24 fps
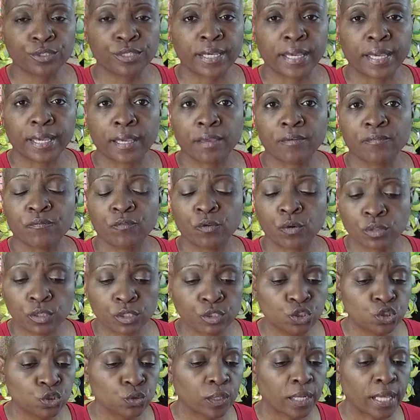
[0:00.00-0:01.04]
Day, 4th of
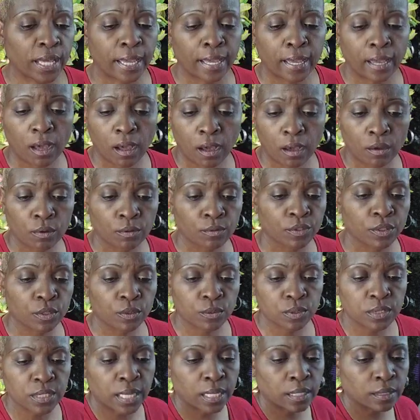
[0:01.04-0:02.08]
July. All
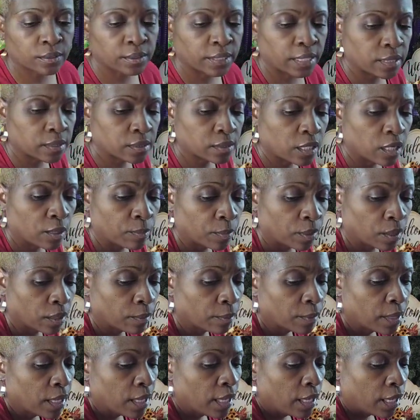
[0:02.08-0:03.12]
those holidays come up,